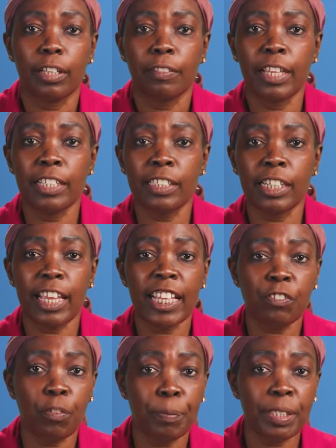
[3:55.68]
There is an
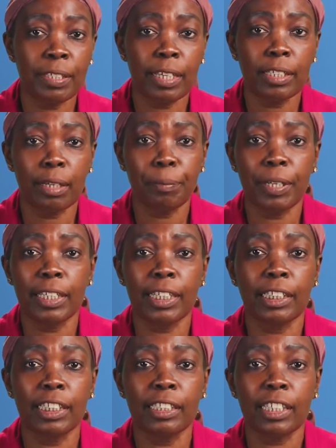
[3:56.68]
SVP set up in
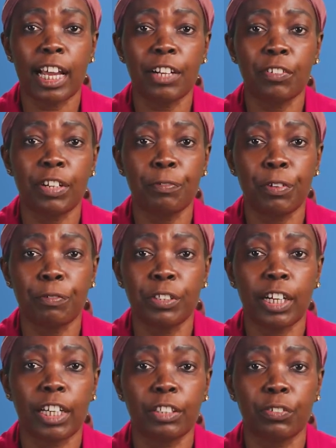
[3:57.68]
at least 150
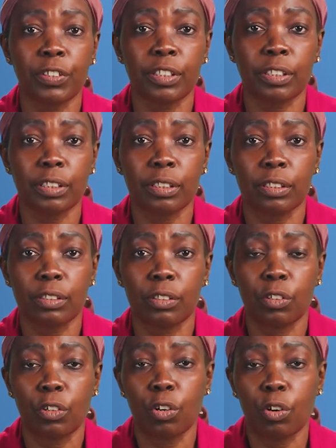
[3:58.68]
countries,
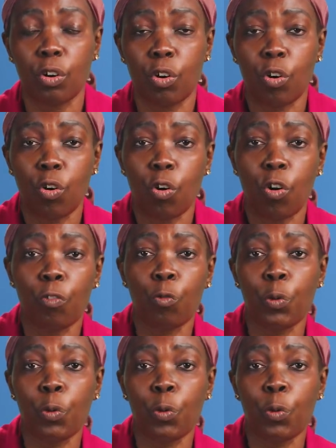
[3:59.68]
of